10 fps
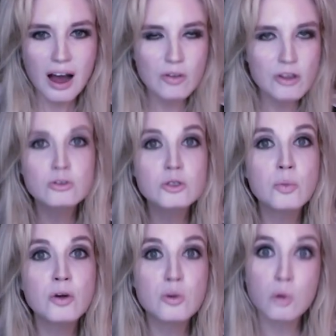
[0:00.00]
This was the
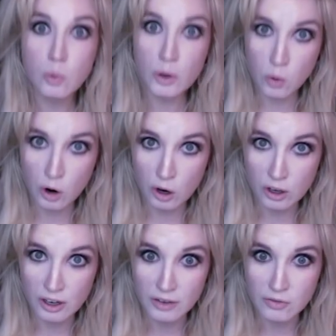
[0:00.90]
prequel we were
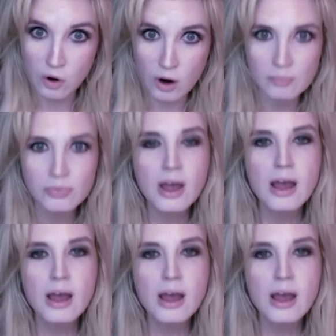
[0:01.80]
looking for.